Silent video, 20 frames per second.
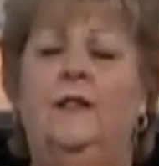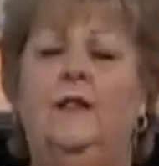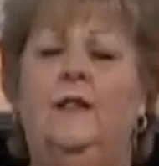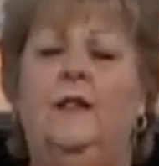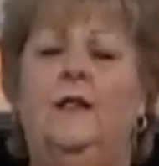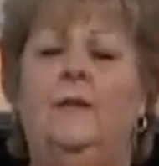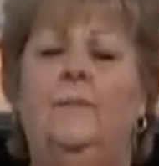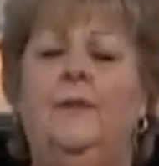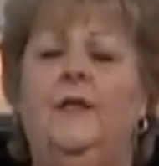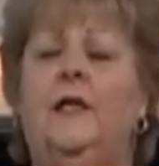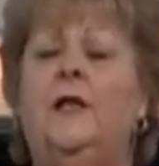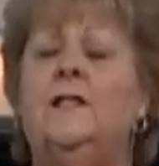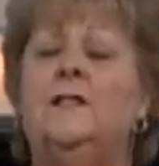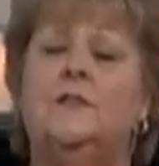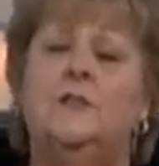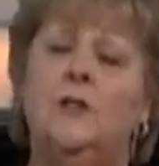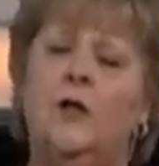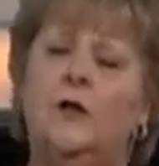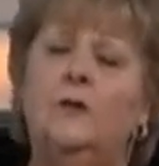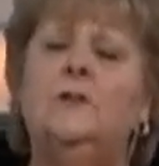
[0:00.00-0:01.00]
Because
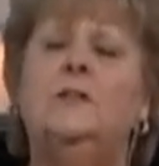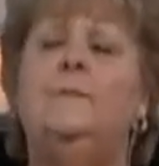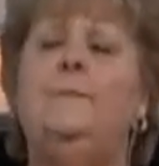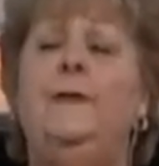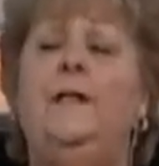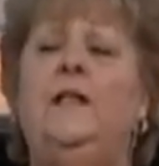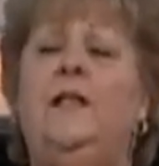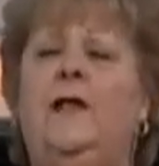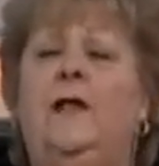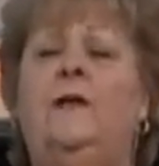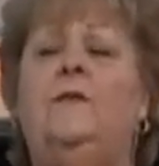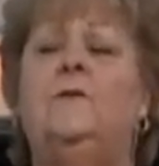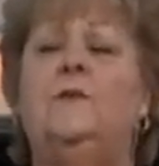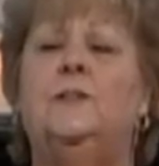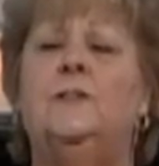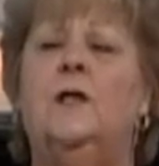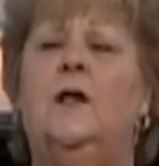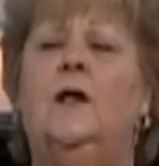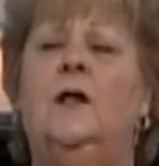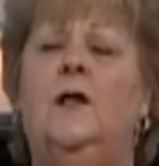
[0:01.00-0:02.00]
those
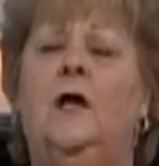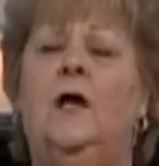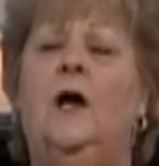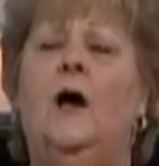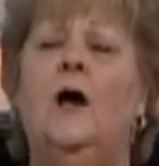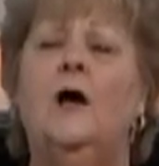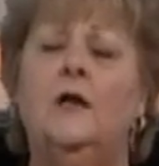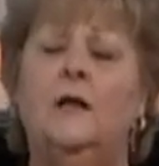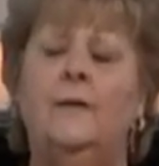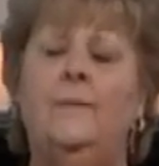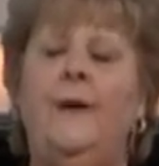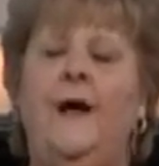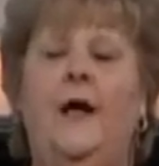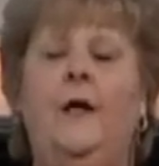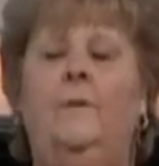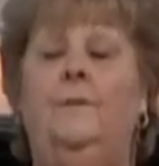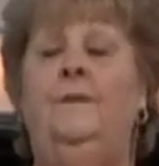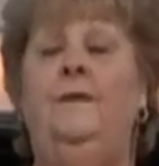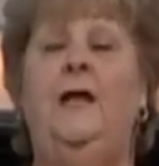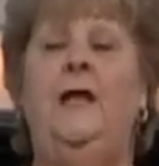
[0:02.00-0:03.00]
beliefs are
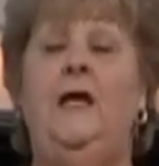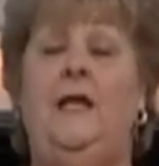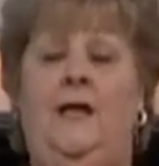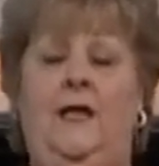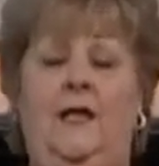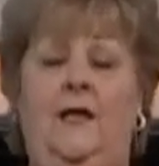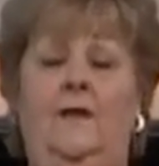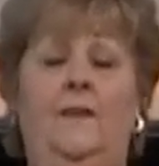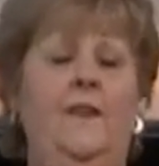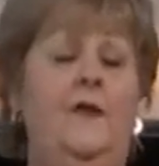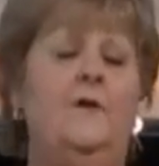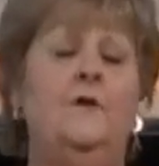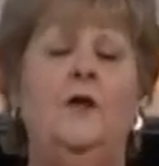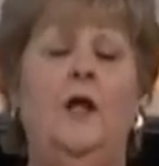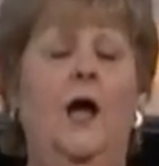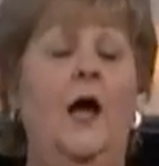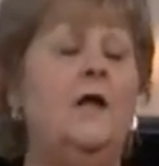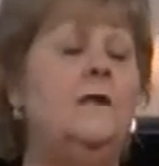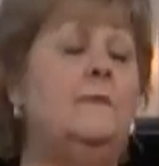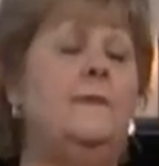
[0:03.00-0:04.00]
about me. They're
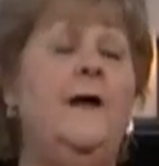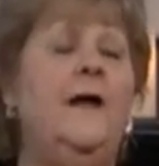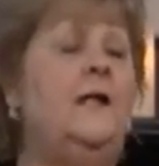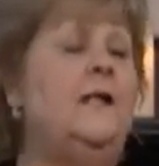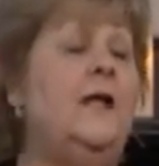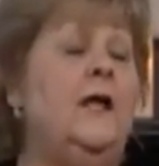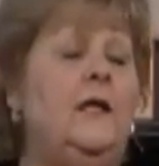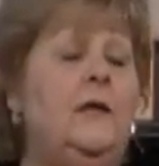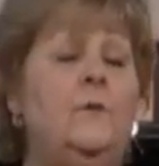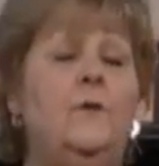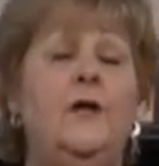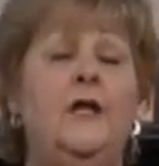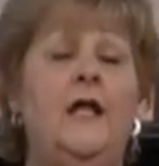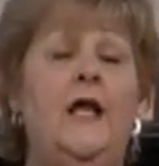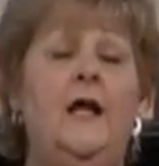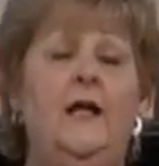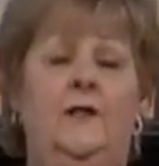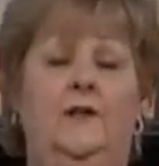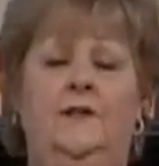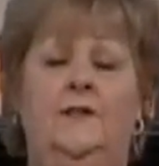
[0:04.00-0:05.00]
not about anyone
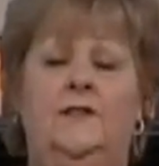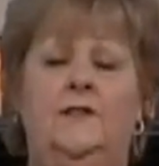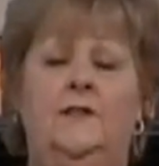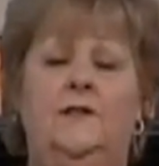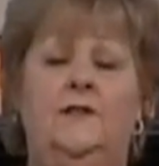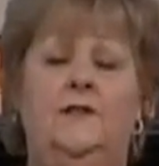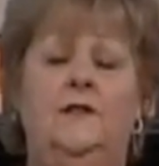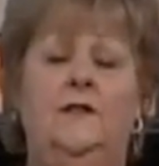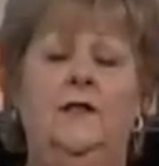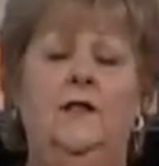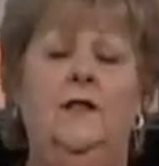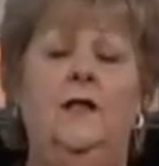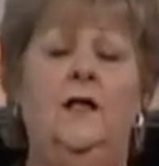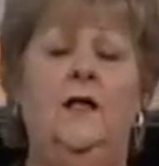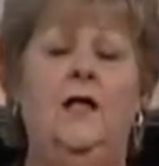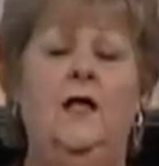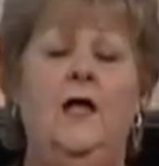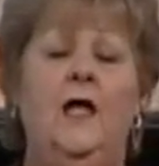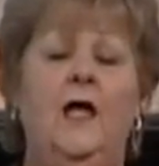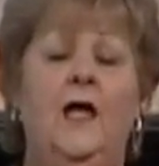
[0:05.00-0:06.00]
else.
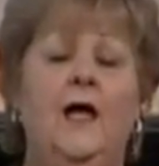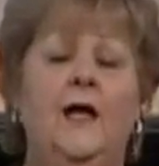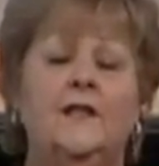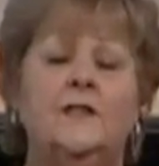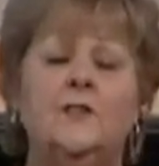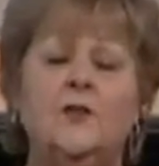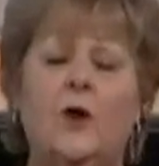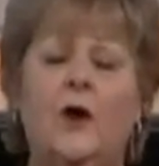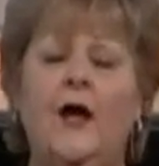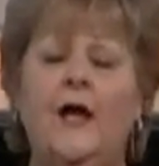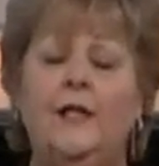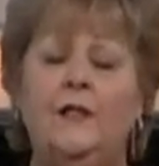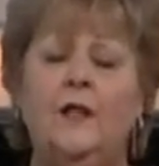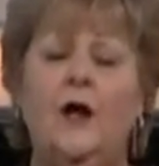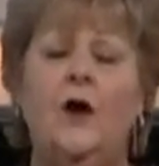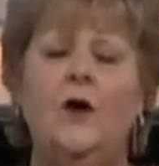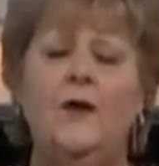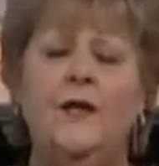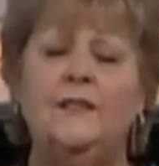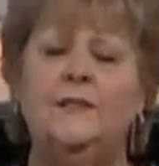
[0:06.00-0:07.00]
And so I
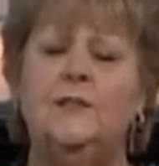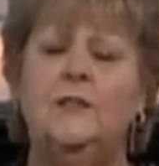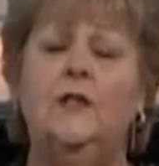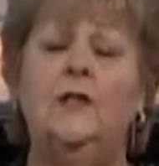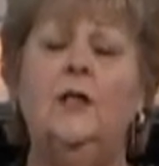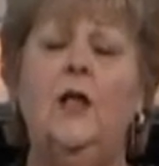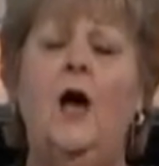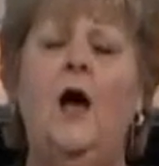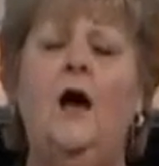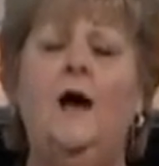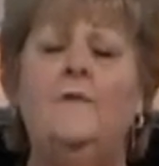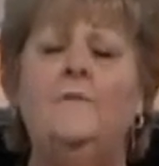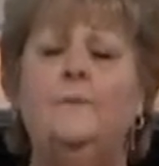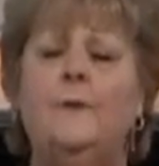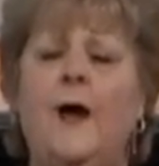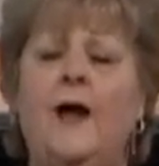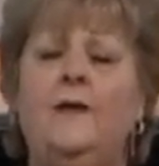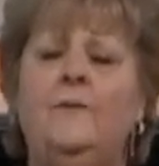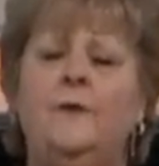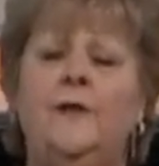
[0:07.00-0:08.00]
know as the law of
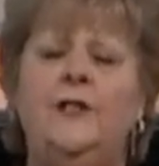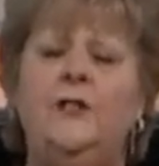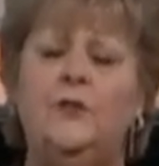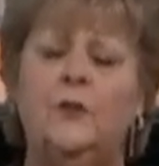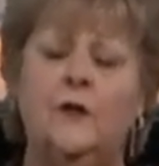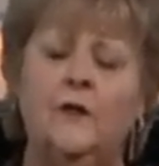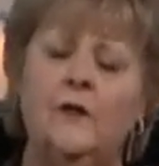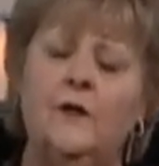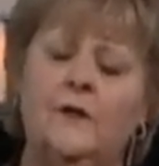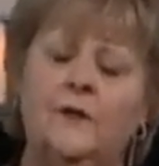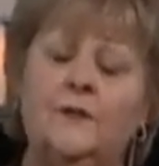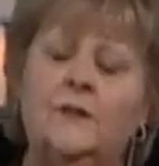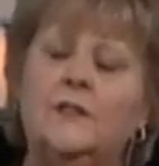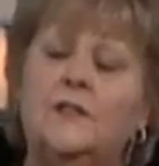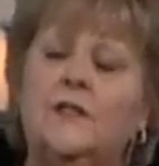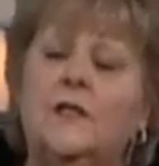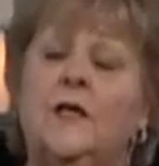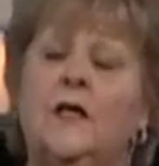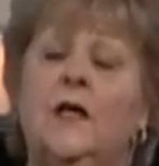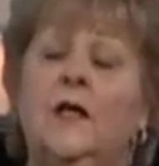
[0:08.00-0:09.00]
right returns
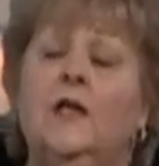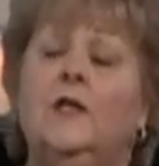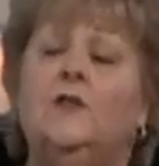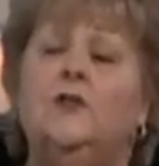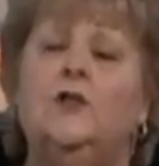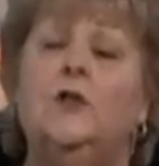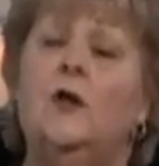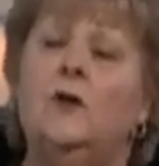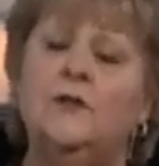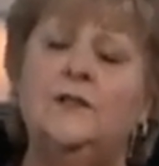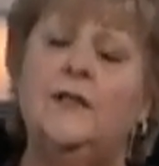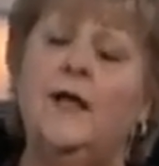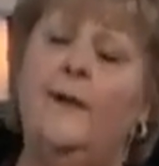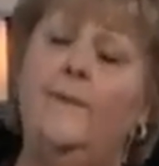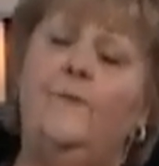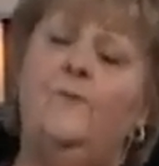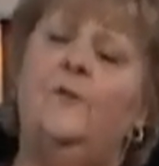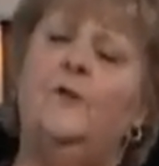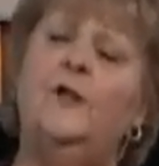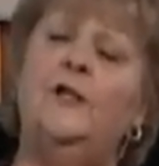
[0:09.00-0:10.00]
shows up
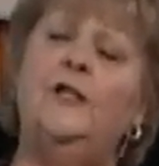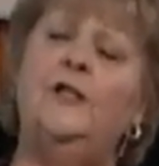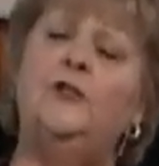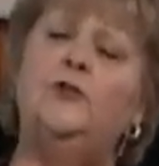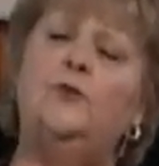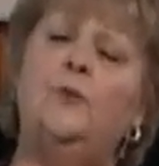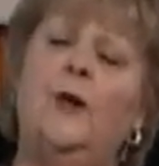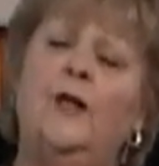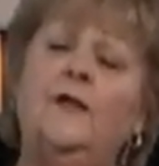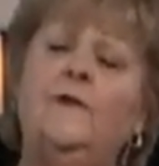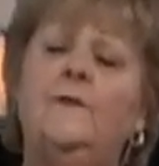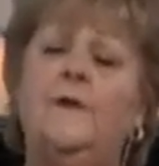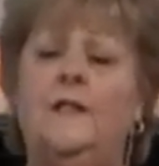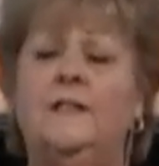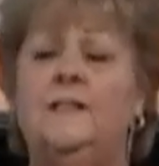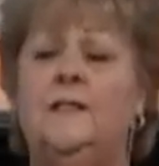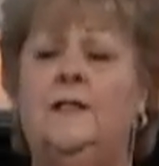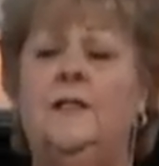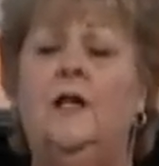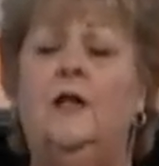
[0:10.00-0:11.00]
for each one of
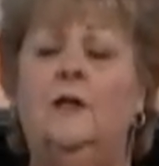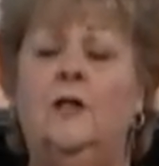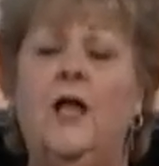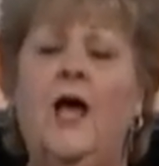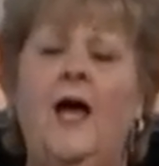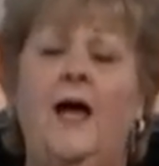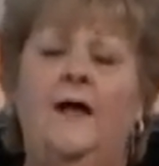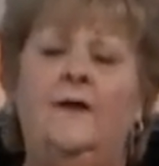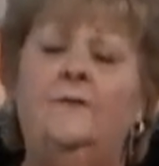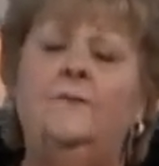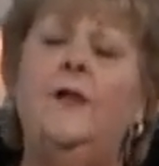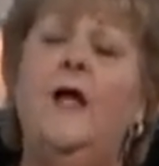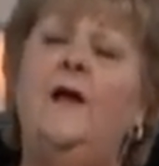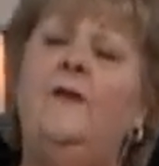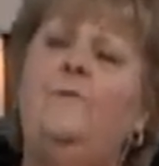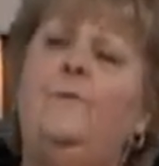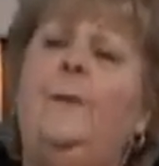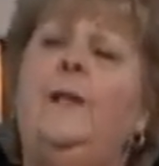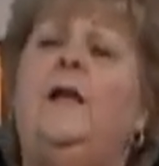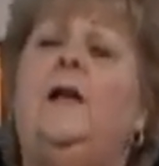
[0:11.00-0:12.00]
us in our life,
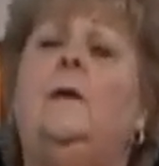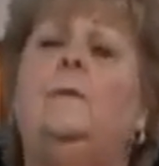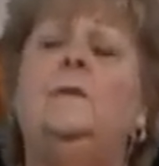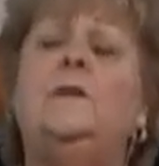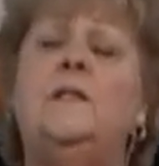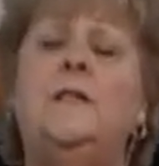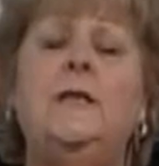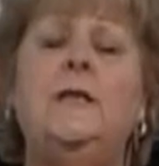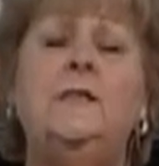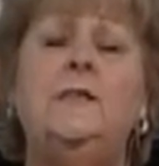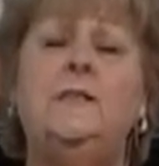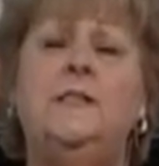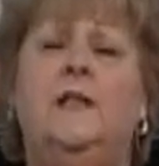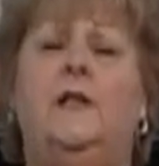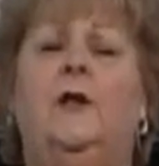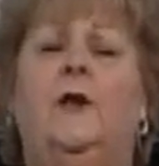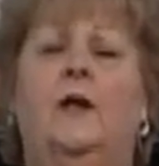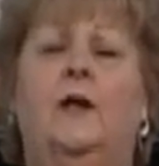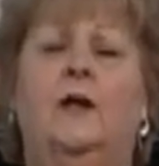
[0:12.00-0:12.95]
life becomes easier.